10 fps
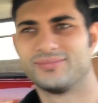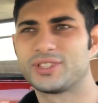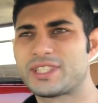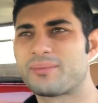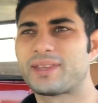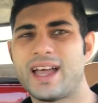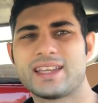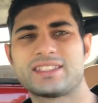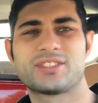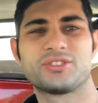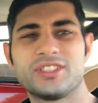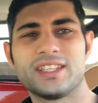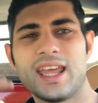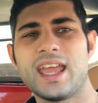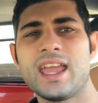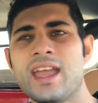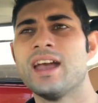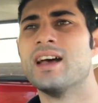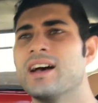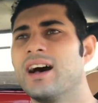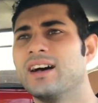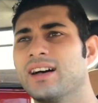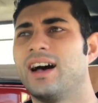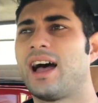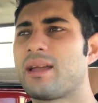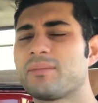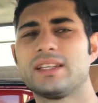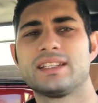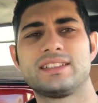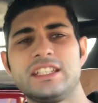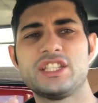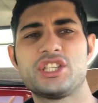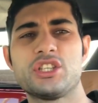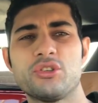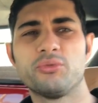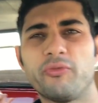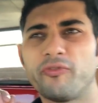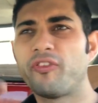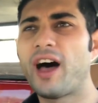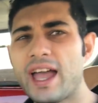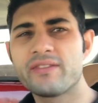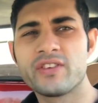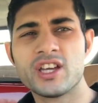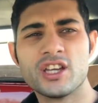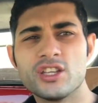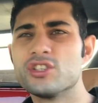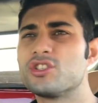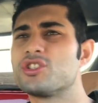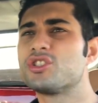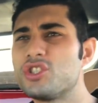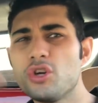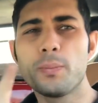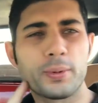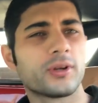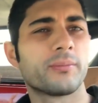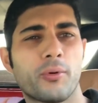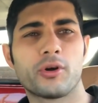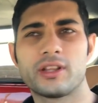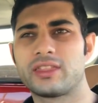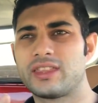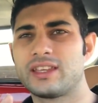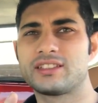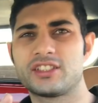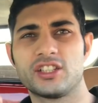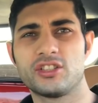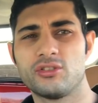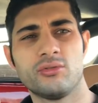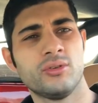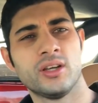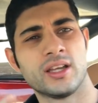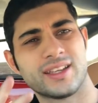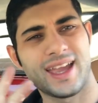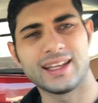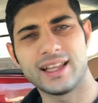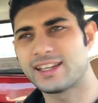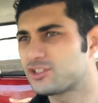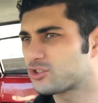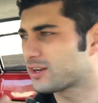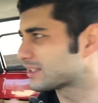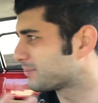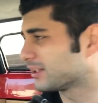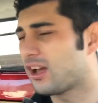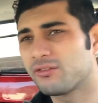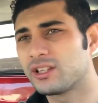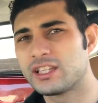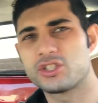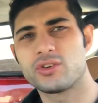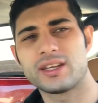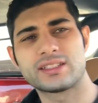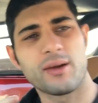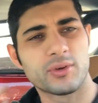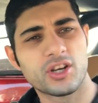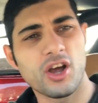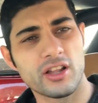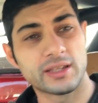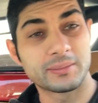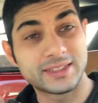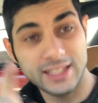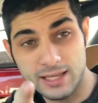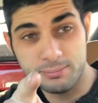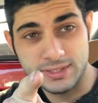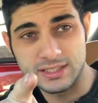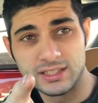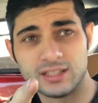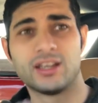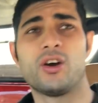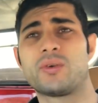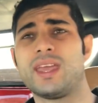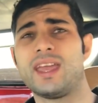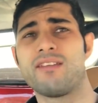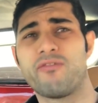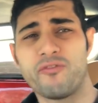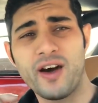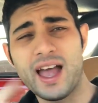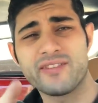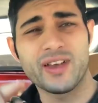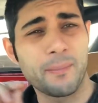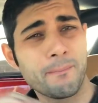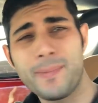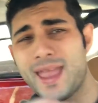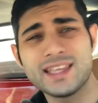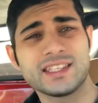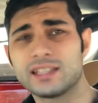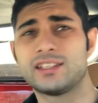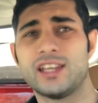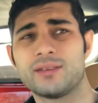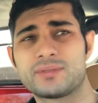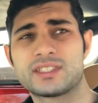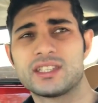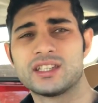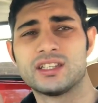What's up, guys? So today I'm gonna teach you 5 super important things to do, kind of like tricks but not really tricks. I would call them tips. Okay, 5 amazing tips